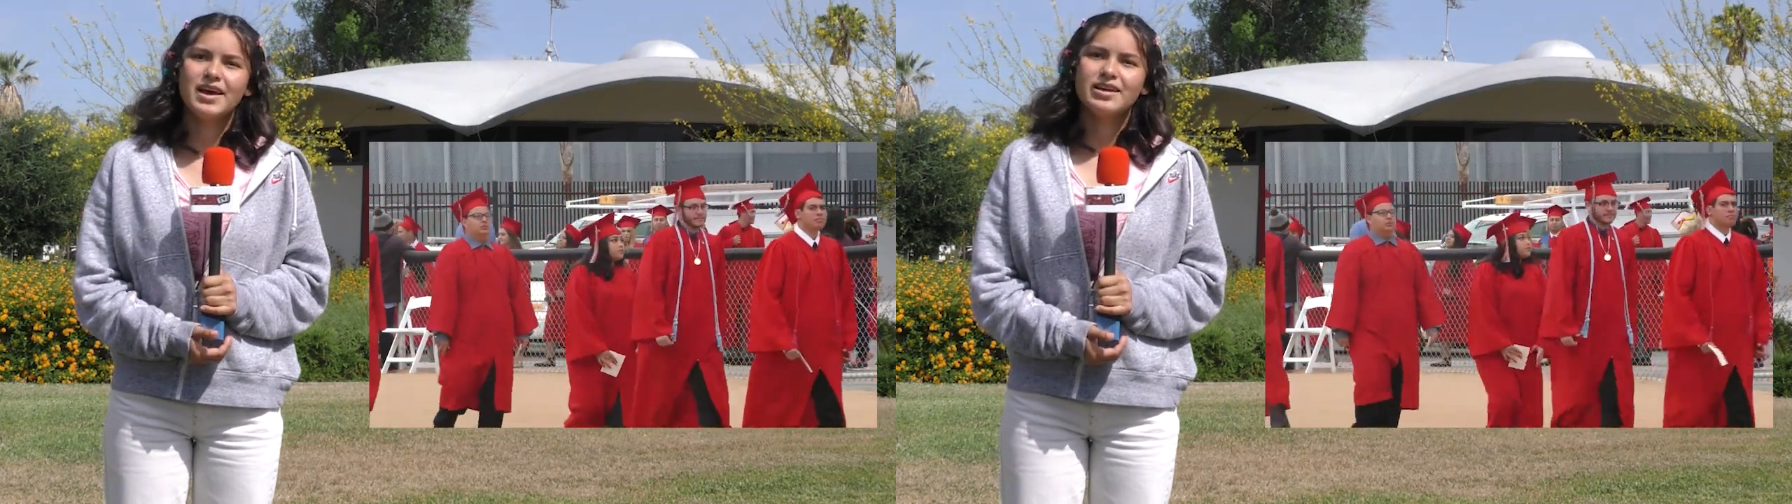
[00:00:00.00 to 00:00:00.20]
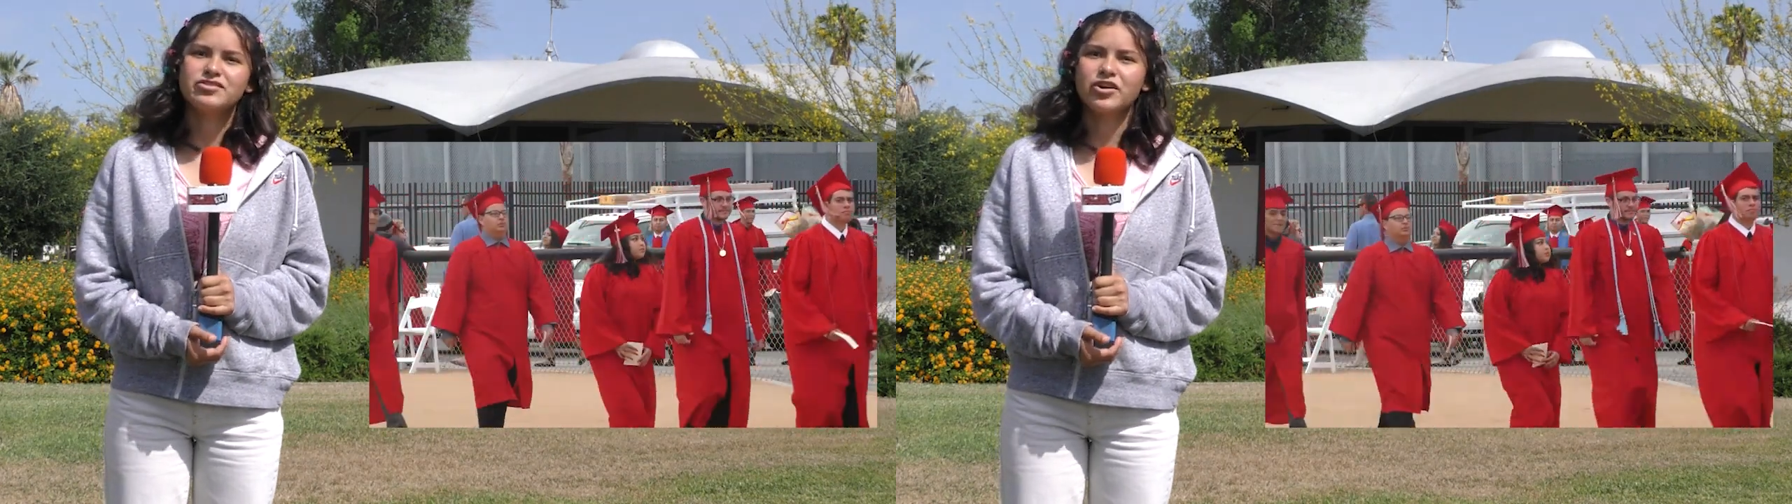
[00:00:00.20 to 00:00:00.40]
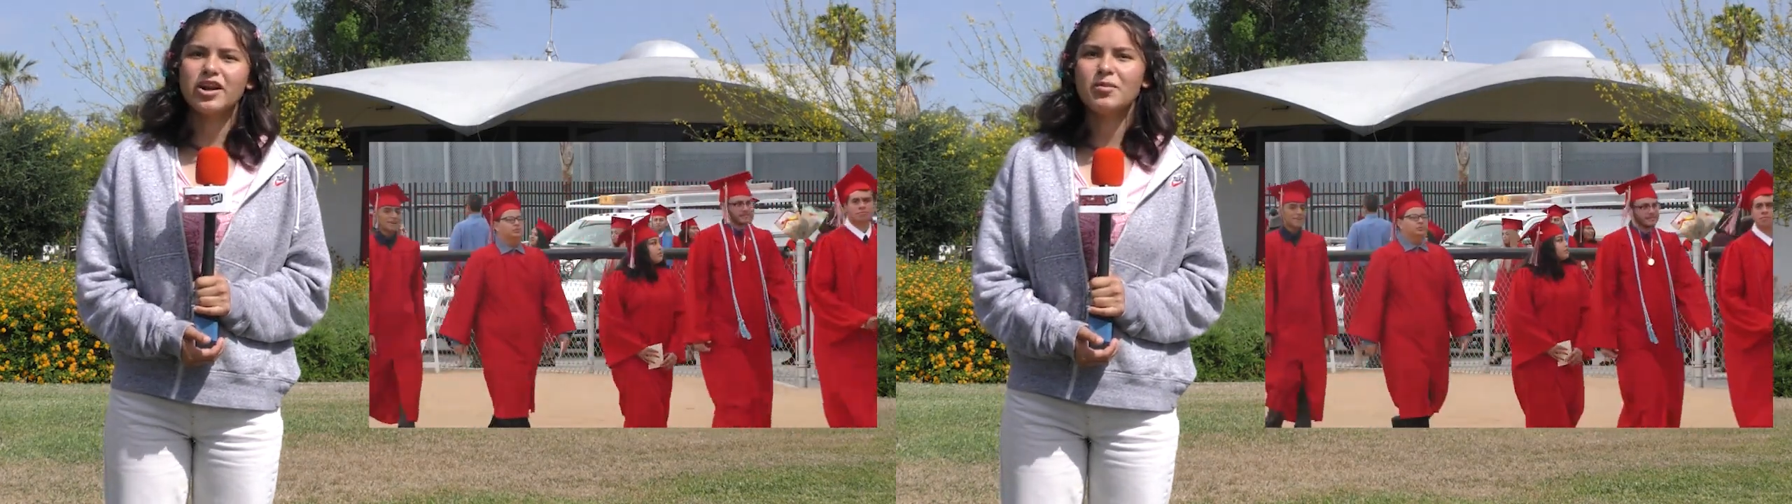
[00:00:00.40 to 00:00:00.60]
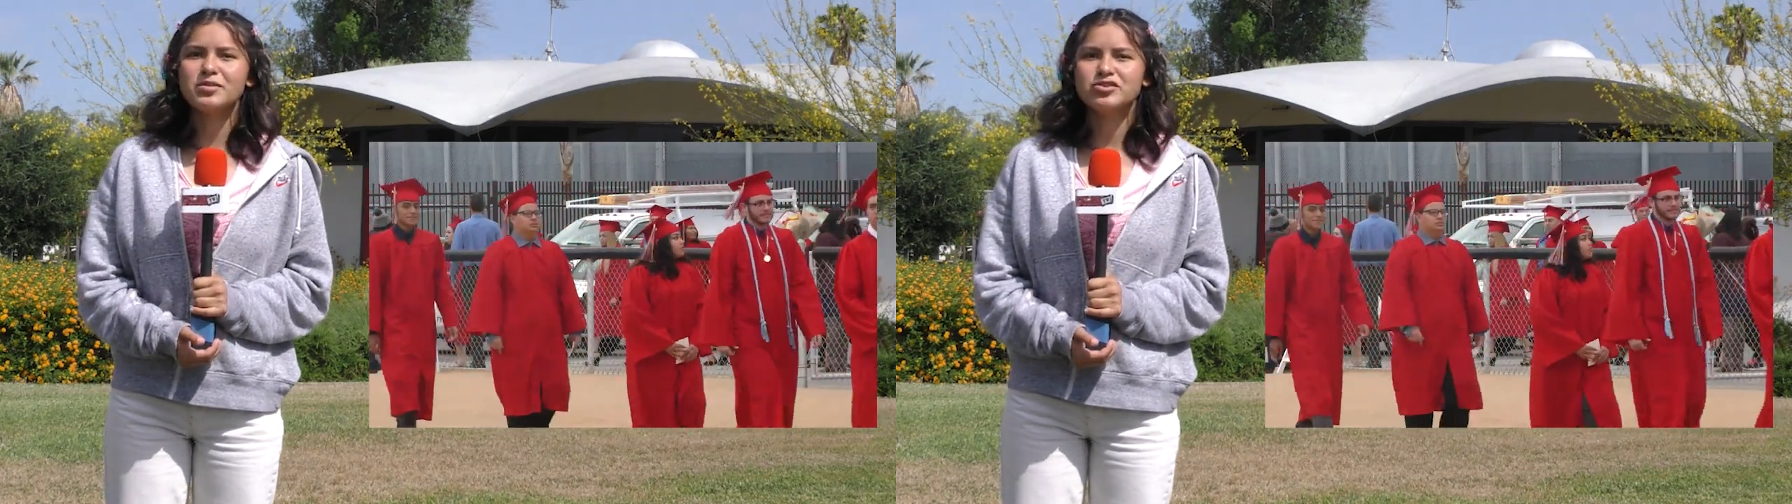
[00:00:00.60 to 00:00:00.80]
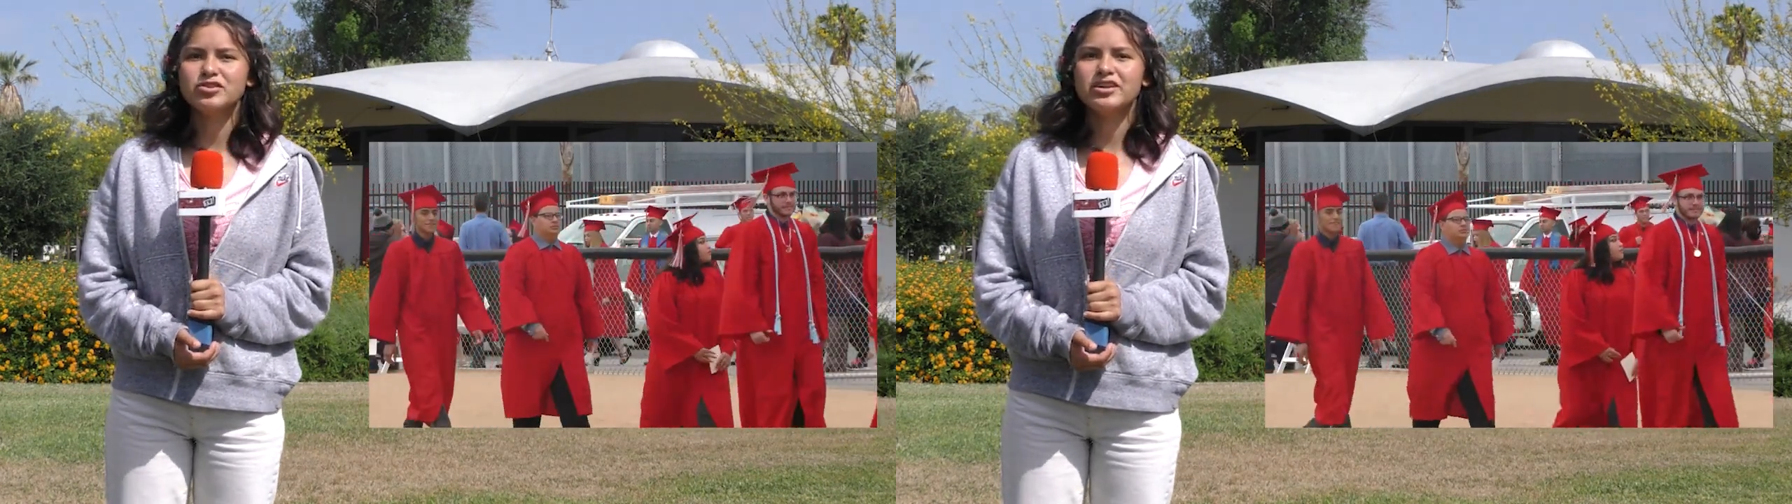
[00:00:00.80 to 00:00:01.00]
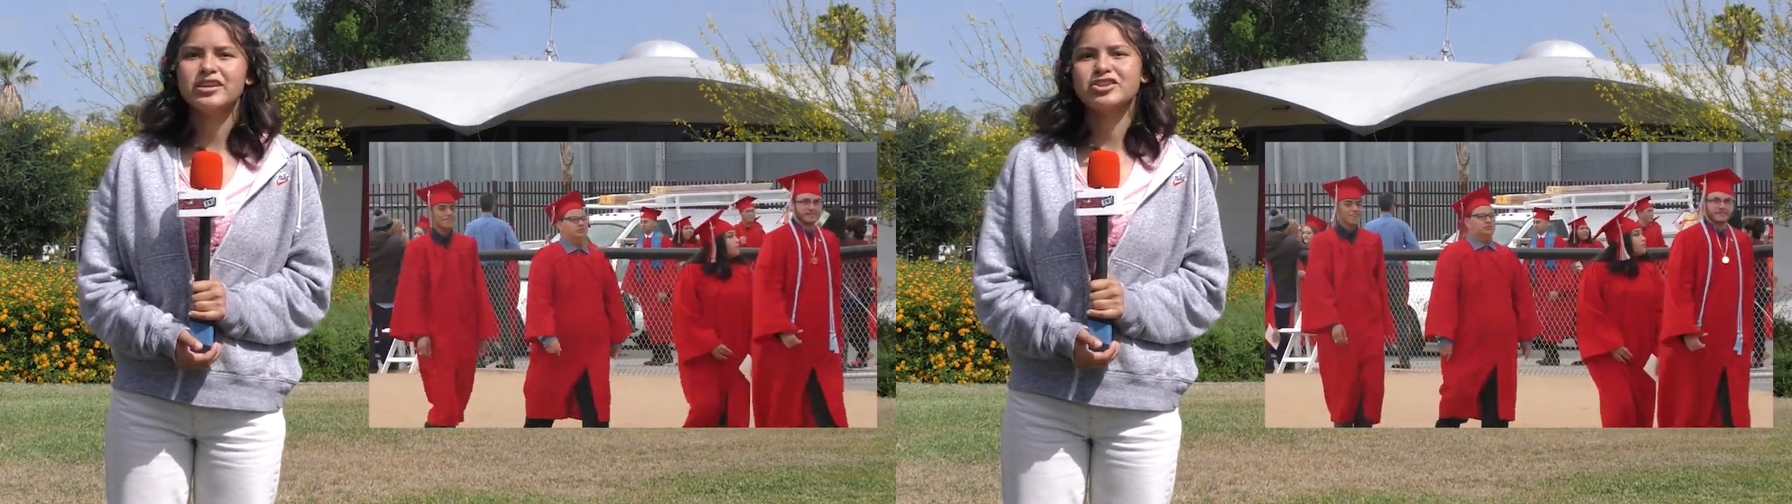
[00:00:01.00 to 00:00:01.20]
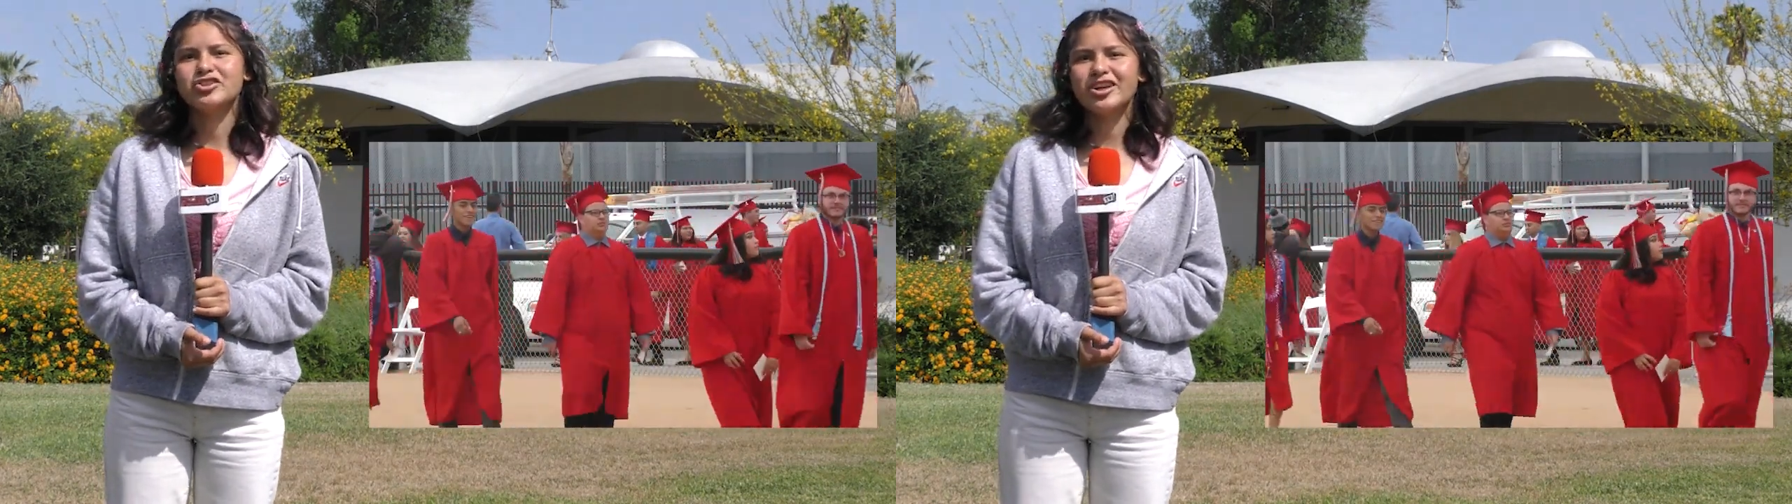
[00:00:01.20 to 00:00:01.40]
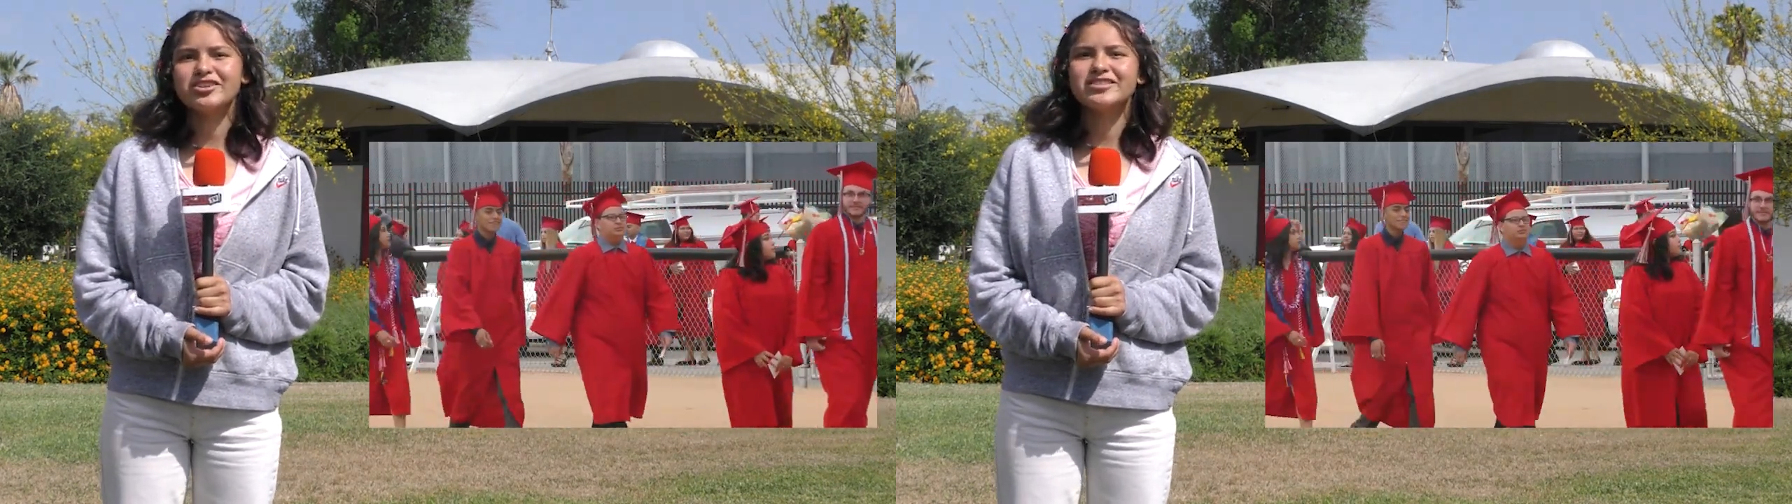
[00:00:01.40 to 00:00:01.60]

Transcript: It's a great opportunity to strut your